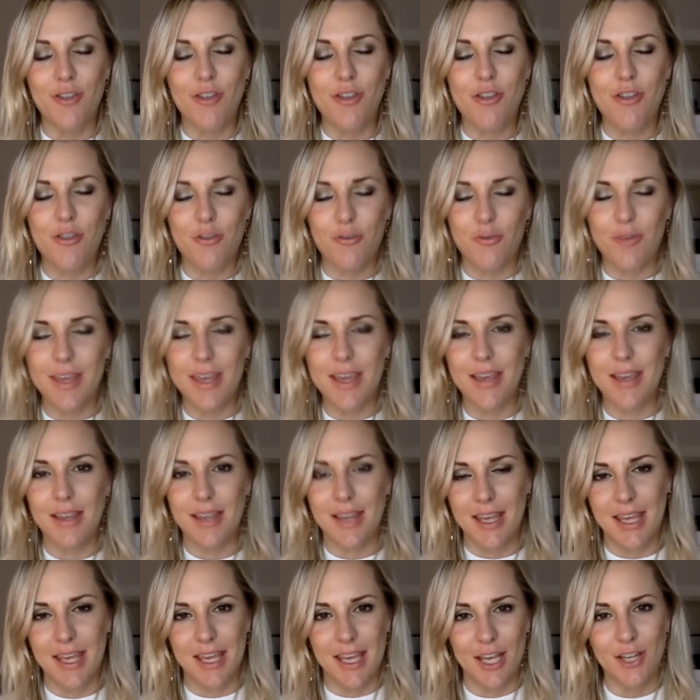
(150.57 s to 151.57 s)
three
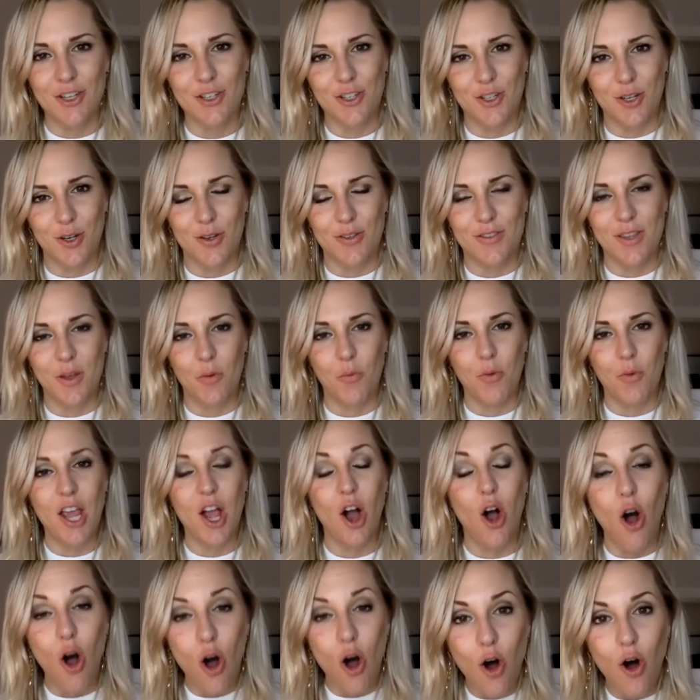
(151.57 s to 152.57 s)
key issues that we
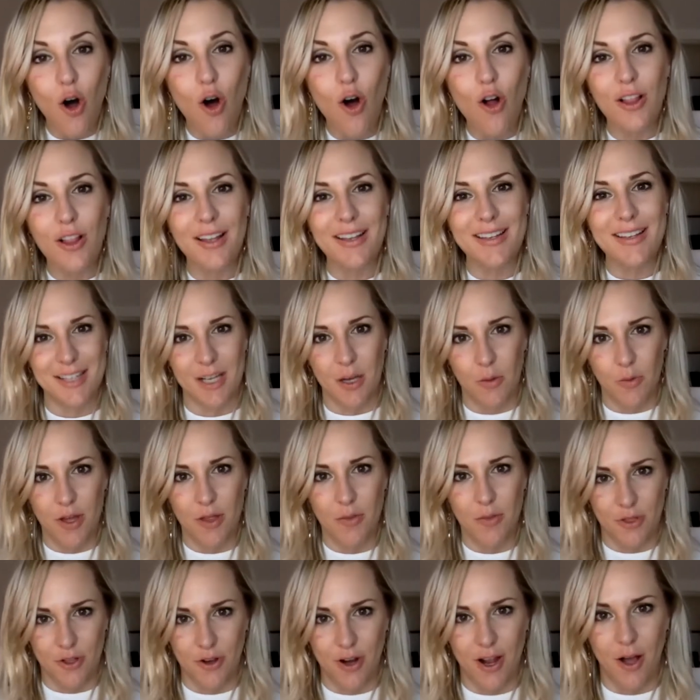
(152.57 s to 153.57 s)
all deal
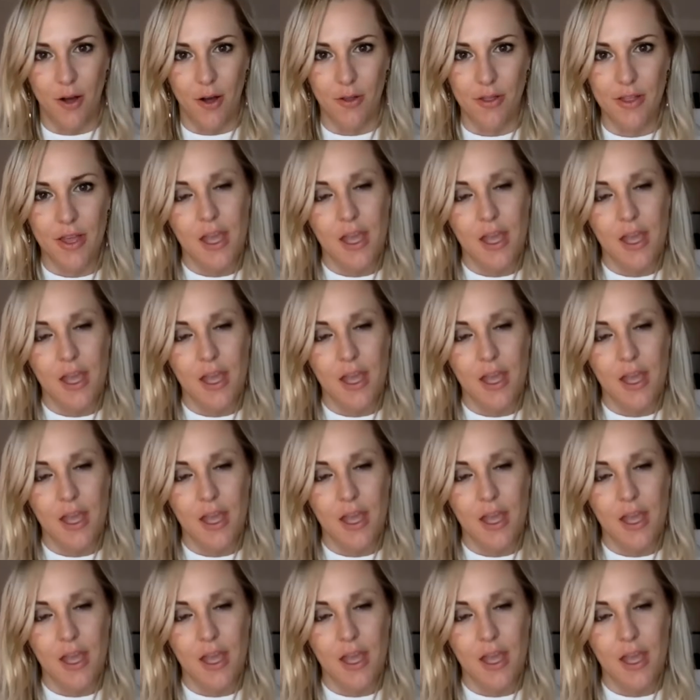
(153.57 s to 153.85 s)
with our health.